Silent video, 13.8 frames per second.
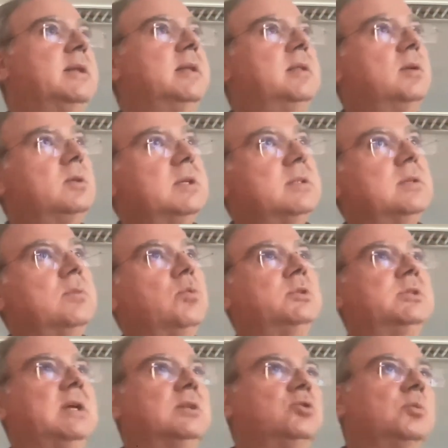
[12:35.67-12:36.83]
Then there will
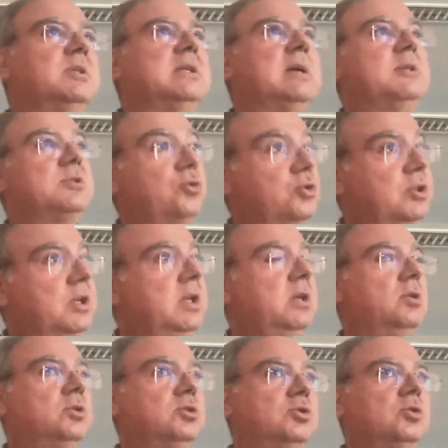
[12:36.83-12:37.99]
start to be some
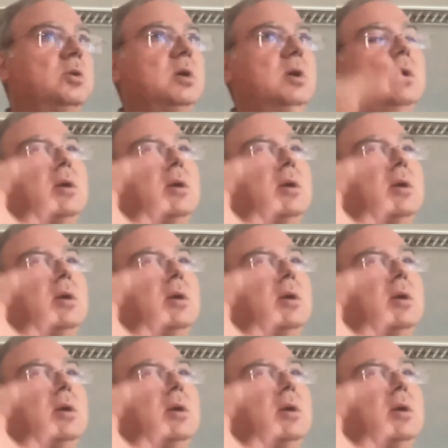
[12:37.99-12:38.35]
scrutiny also